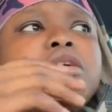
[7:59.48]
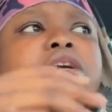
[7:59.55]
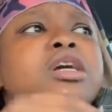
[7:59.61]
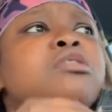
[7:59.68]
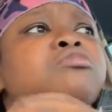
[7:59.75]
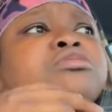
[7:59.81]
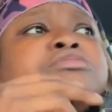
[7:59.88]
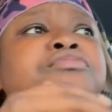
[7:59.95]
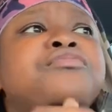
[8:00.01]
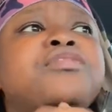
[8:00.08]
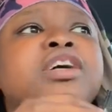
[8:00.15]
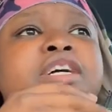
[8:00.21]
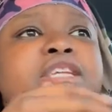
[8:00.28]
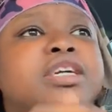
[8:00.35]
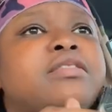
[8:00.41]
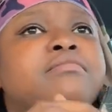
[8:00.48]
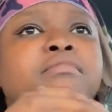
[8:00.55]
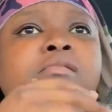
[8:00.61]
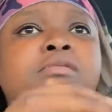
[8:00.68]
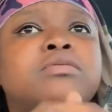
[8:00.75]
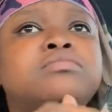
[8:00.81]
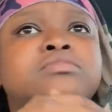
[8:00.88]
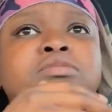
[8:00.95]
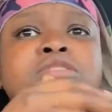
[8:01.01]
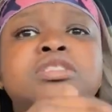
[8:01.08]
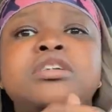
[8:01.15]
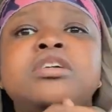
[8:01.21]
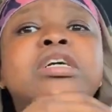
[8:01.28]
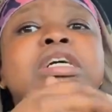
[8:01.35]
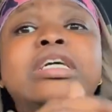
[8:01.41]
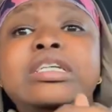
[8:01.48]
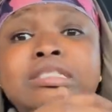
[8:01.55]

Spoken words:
it was flooded. It